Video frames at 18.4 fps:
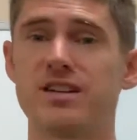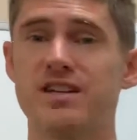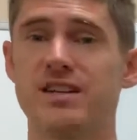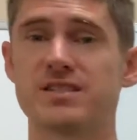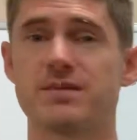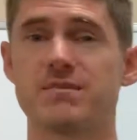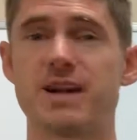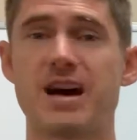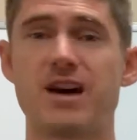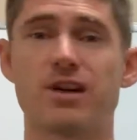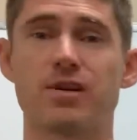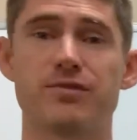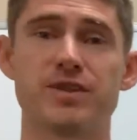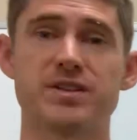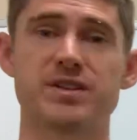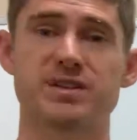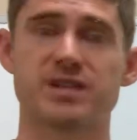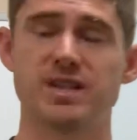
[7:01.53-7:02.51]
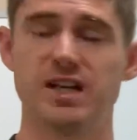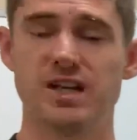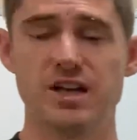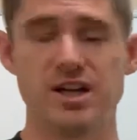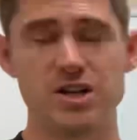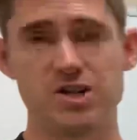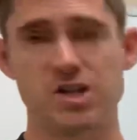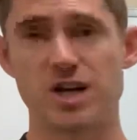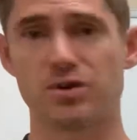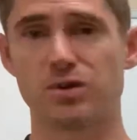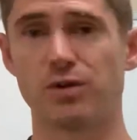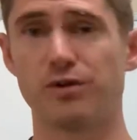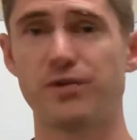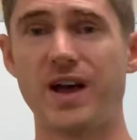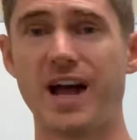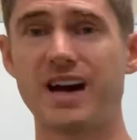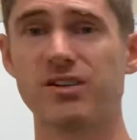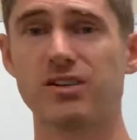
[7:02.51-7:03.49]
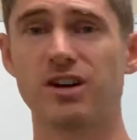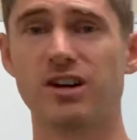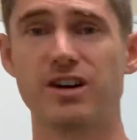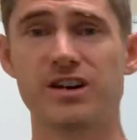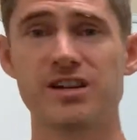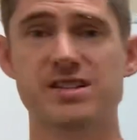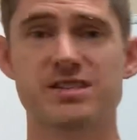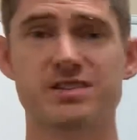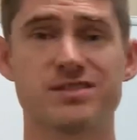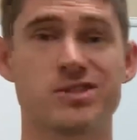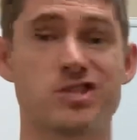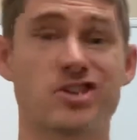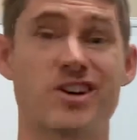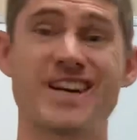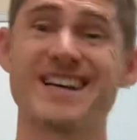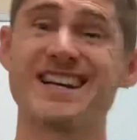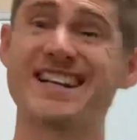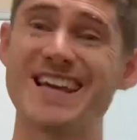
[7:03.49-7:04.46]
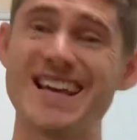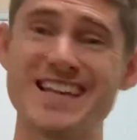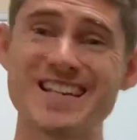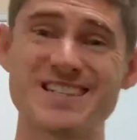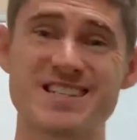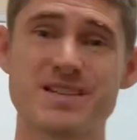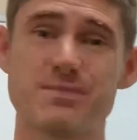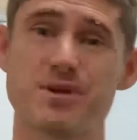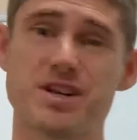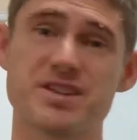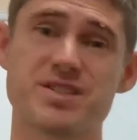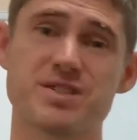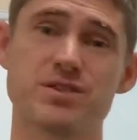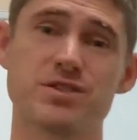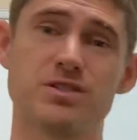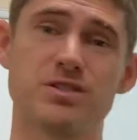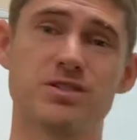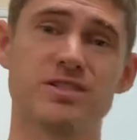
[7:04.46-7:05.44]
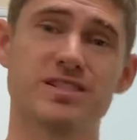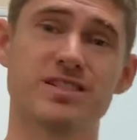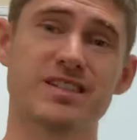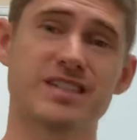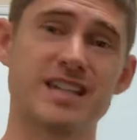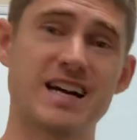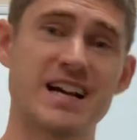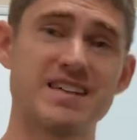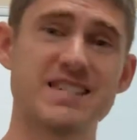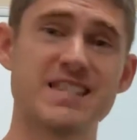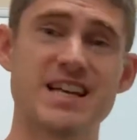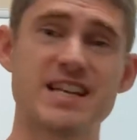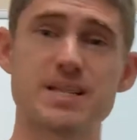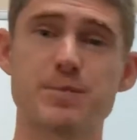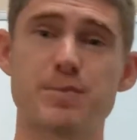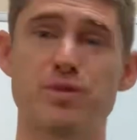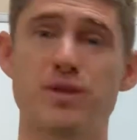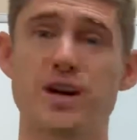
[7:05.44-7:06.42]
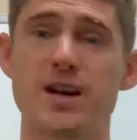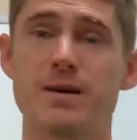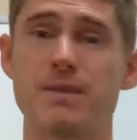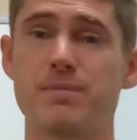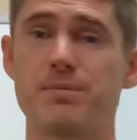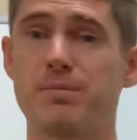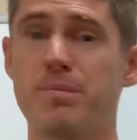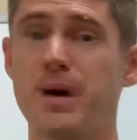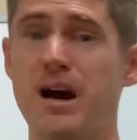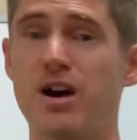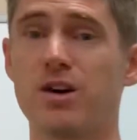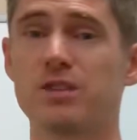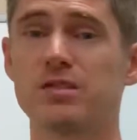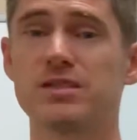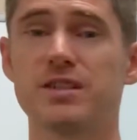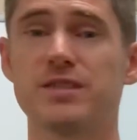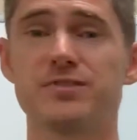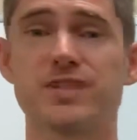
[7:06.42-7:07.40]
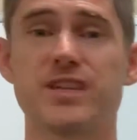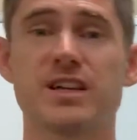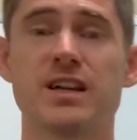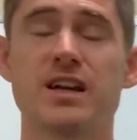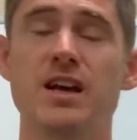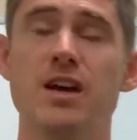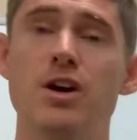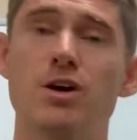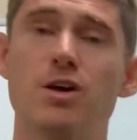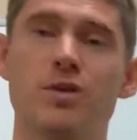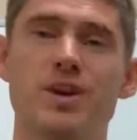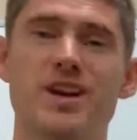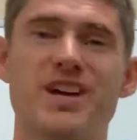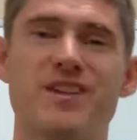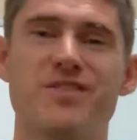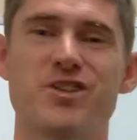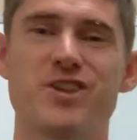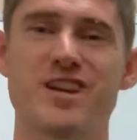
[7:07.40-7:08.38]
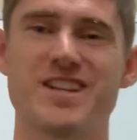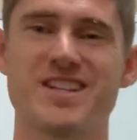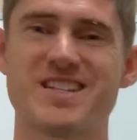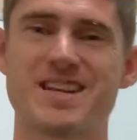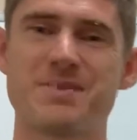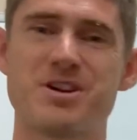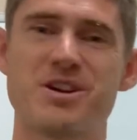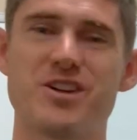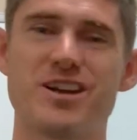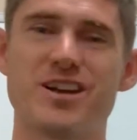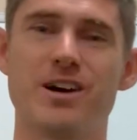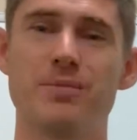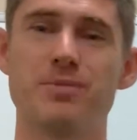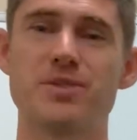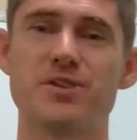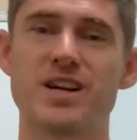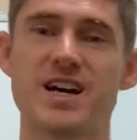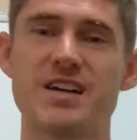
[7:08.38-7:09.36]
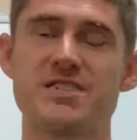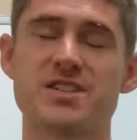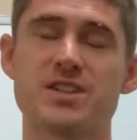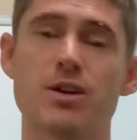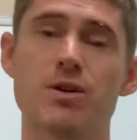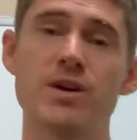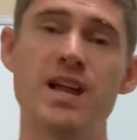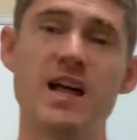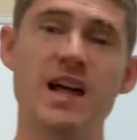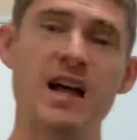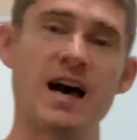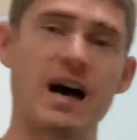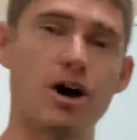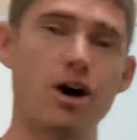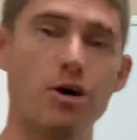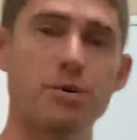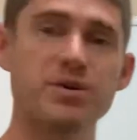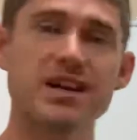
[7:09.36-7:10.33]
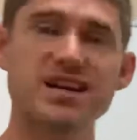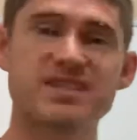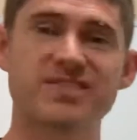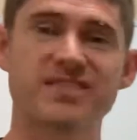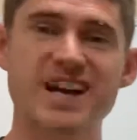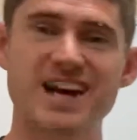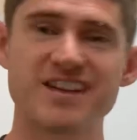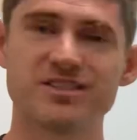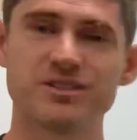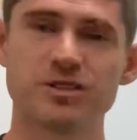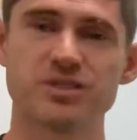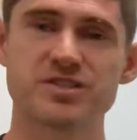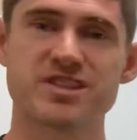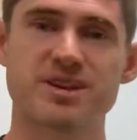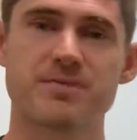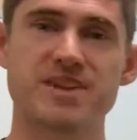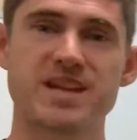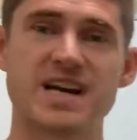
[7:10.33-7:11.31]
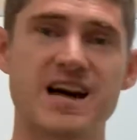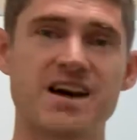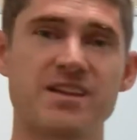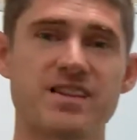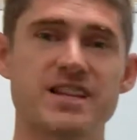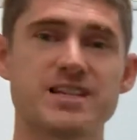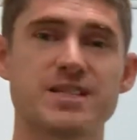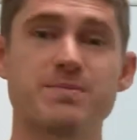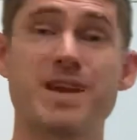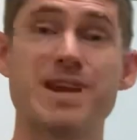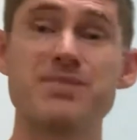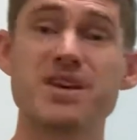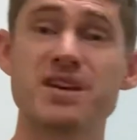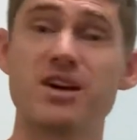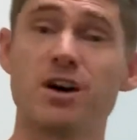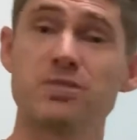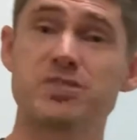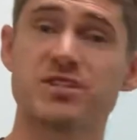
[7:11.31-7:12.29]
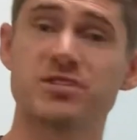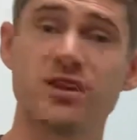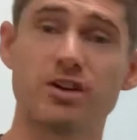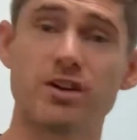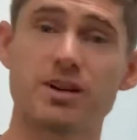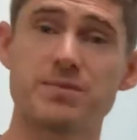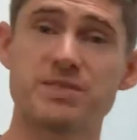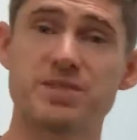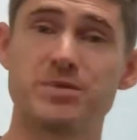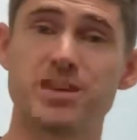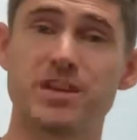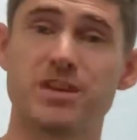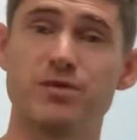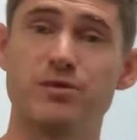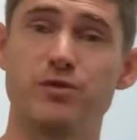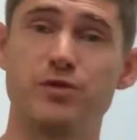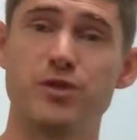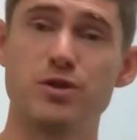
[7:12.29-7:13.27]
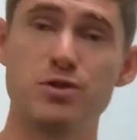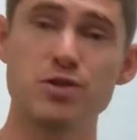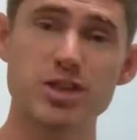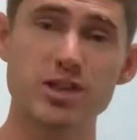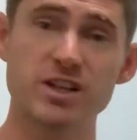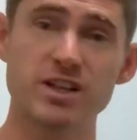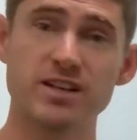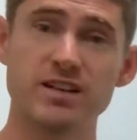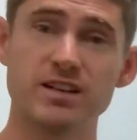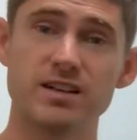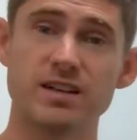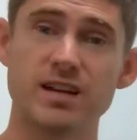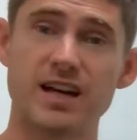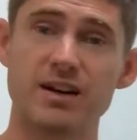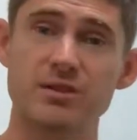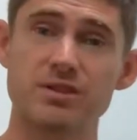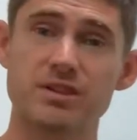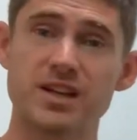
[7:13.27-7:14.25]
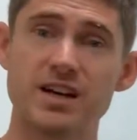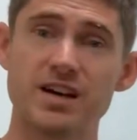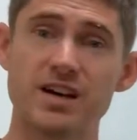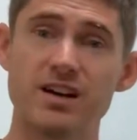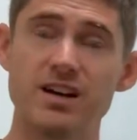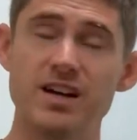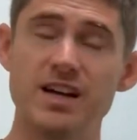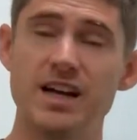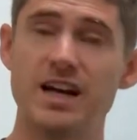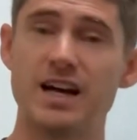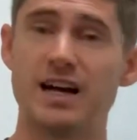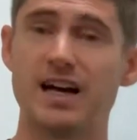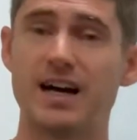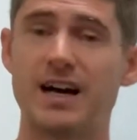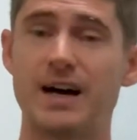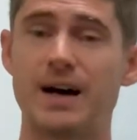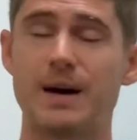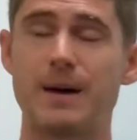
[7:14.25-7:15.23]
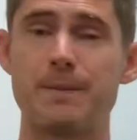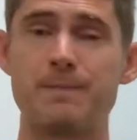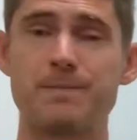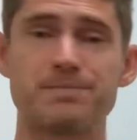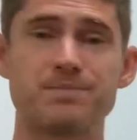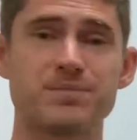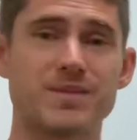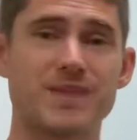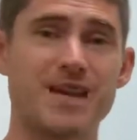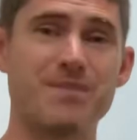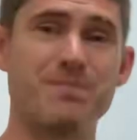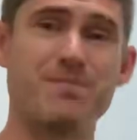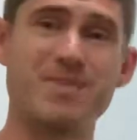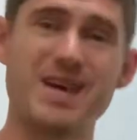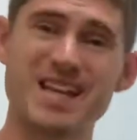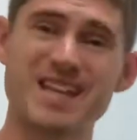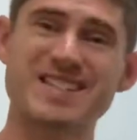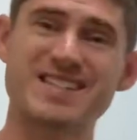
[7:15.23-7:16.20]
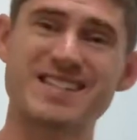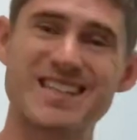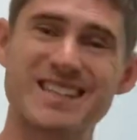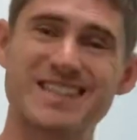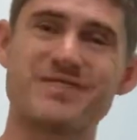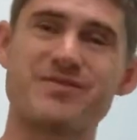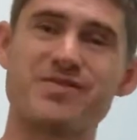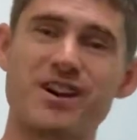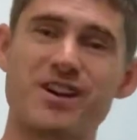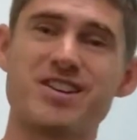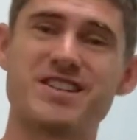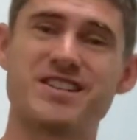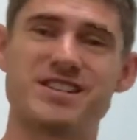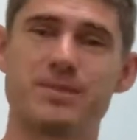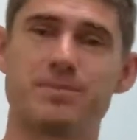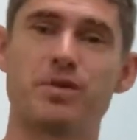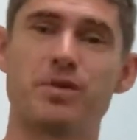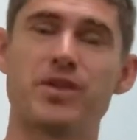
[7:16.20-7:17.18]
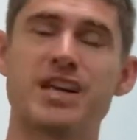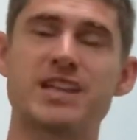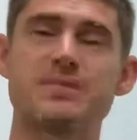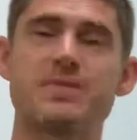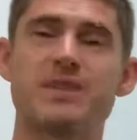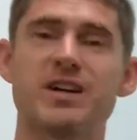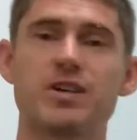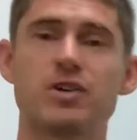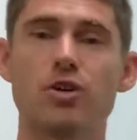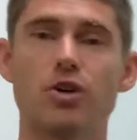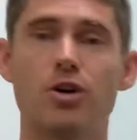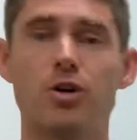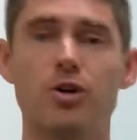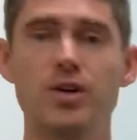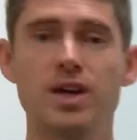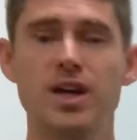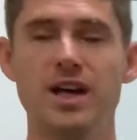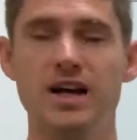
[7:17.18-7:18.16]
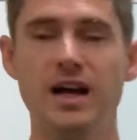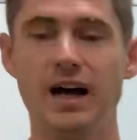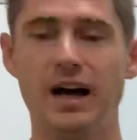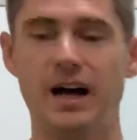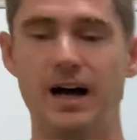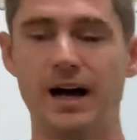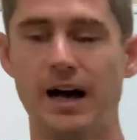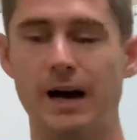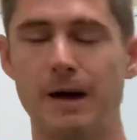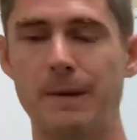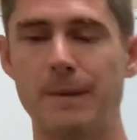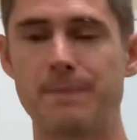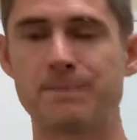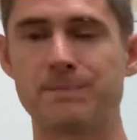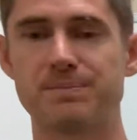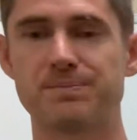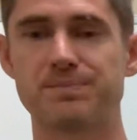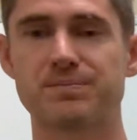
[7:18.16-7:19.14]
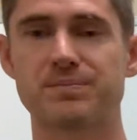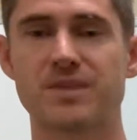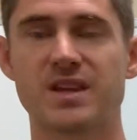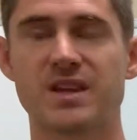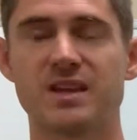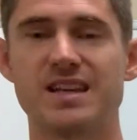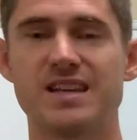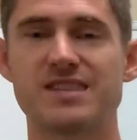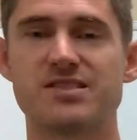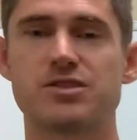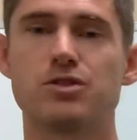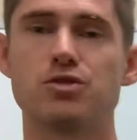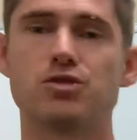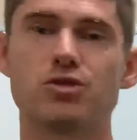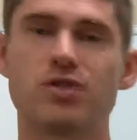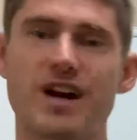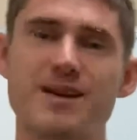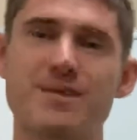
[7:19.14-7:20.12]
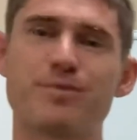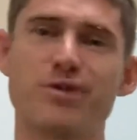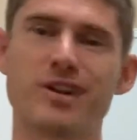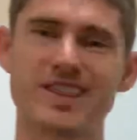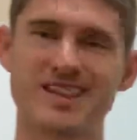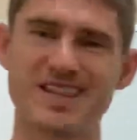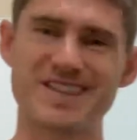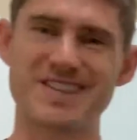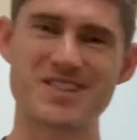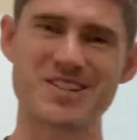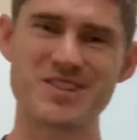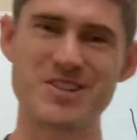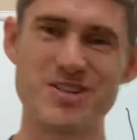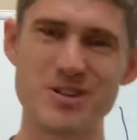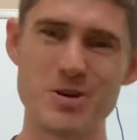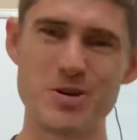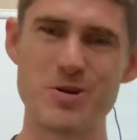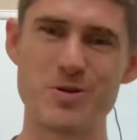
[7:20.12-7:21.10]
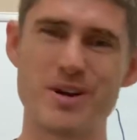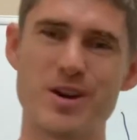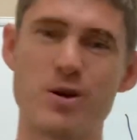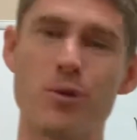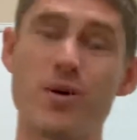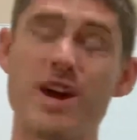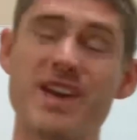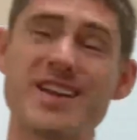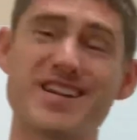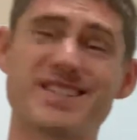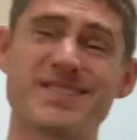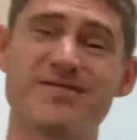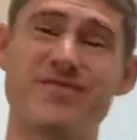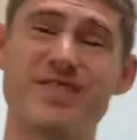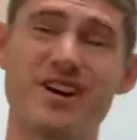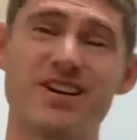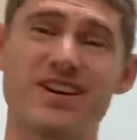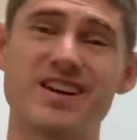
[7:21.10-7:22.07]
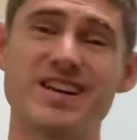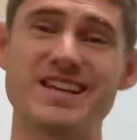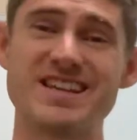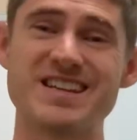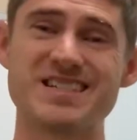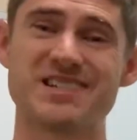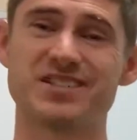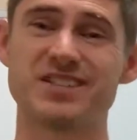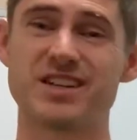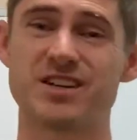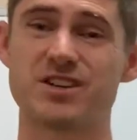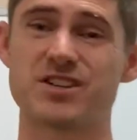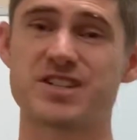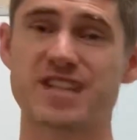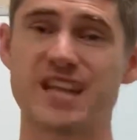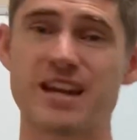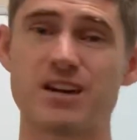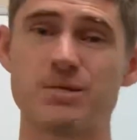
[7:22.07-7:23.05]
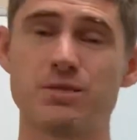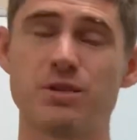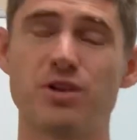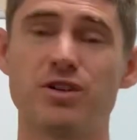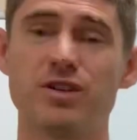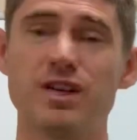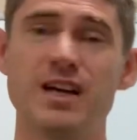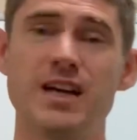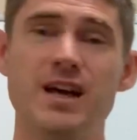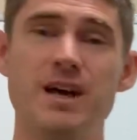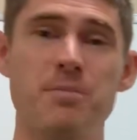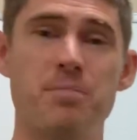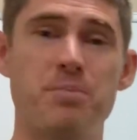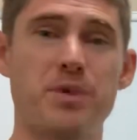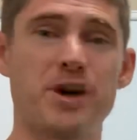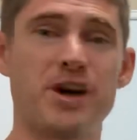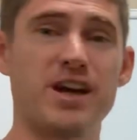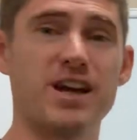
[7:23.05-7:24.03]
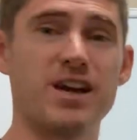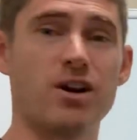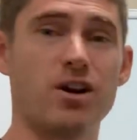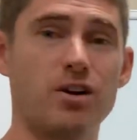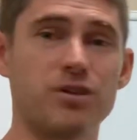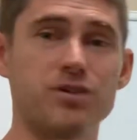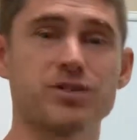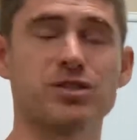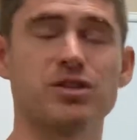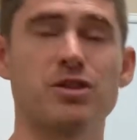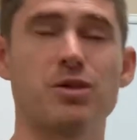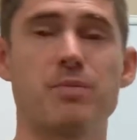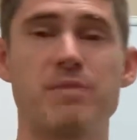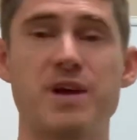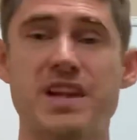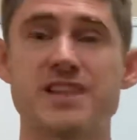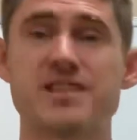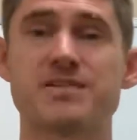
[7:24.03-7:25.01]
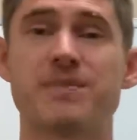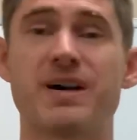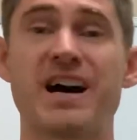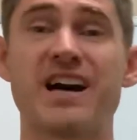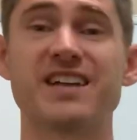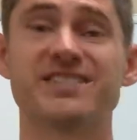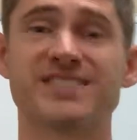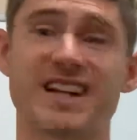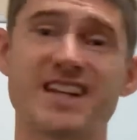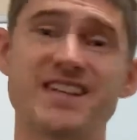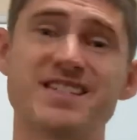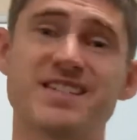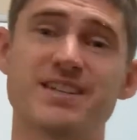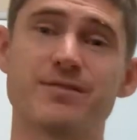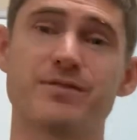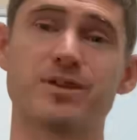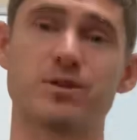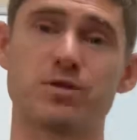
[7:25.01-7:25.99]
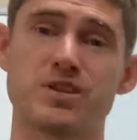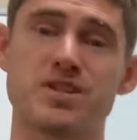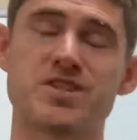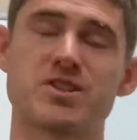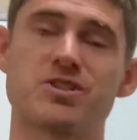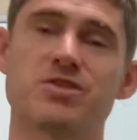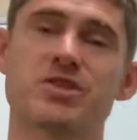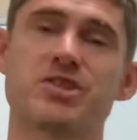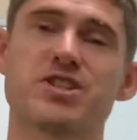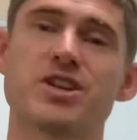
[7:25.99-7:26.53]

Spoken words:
It doesn't matter if it's general fat loss, trying to gain some muscle, contest prep, powerlifting, whatever it is, I'm here to help you guys. So I hope you guys have gotten a little something out of this. Maybe it helps clear up some of the confusion out there, and makes things very simple. That's my goal, is to try to bring things to you in a way that's very easily understandable, but also based by scientific research.